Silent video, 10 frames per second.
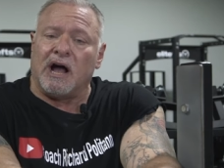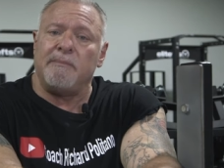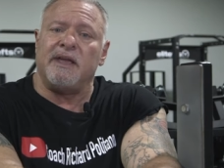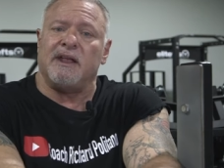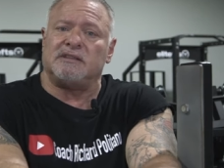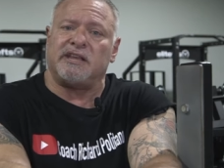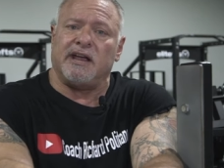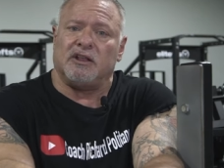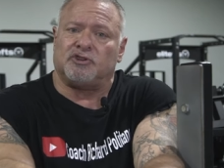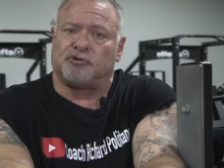I'm here to tell
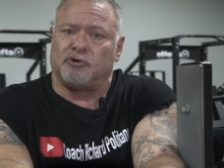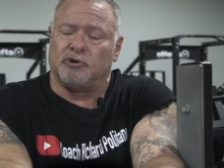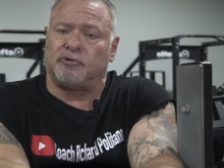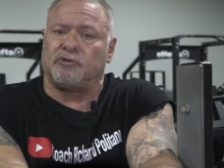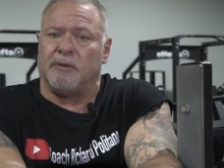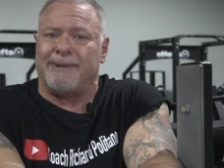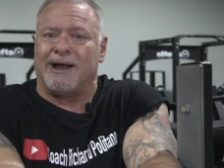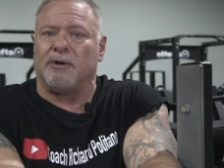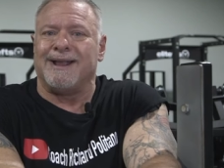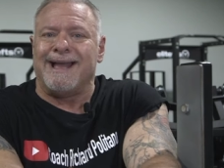you the truth
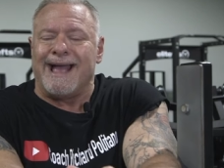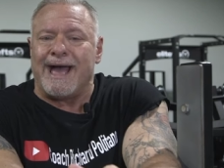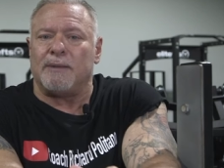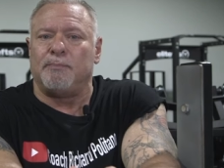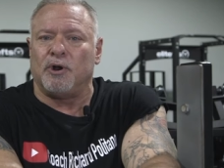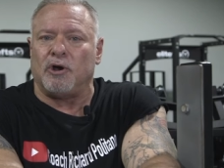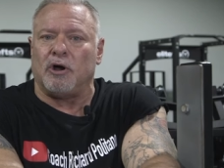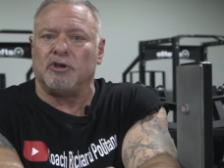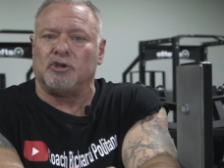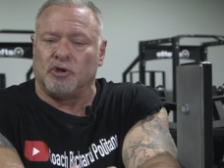about how to put
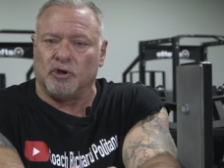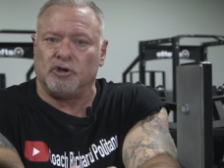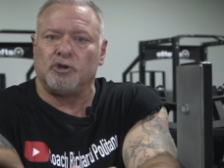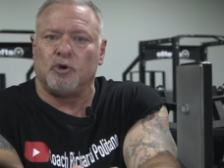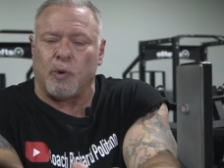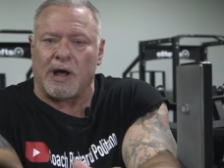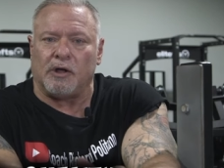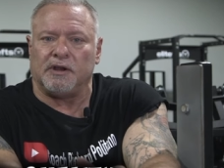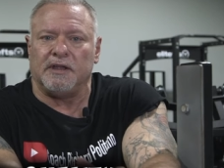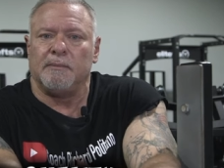on good
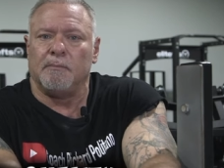quality